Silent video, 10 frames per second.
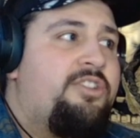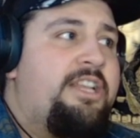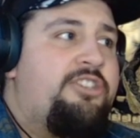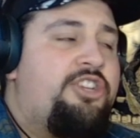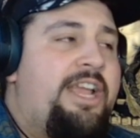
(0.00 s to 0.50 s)

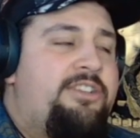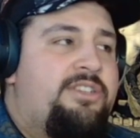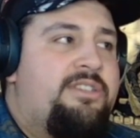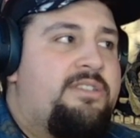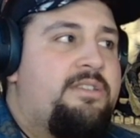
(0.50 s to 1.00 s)

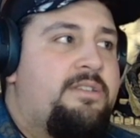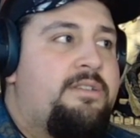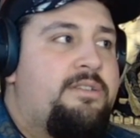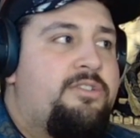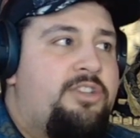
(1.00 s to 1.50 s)
changes
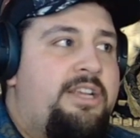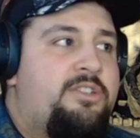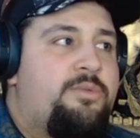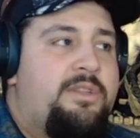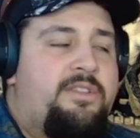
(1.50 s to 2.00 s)

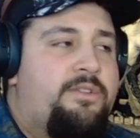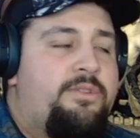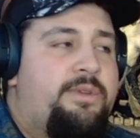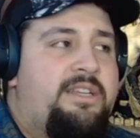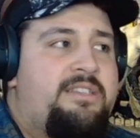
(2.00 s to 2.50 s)
what they're
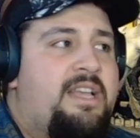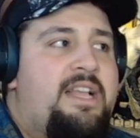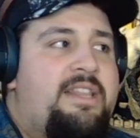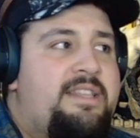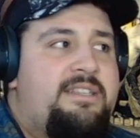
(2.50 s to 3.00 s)
doing, because
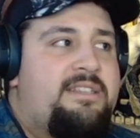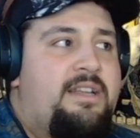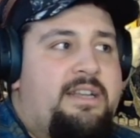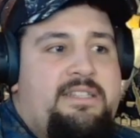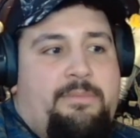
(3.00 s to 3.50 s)
this is
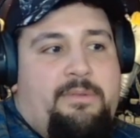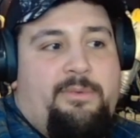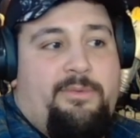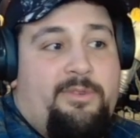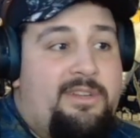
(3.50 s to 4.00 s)

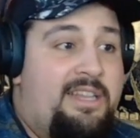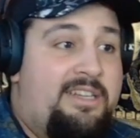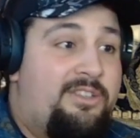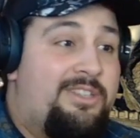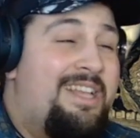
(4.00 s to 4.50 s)
unacceptable for
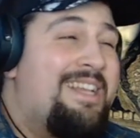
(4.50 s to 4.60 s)
collectors.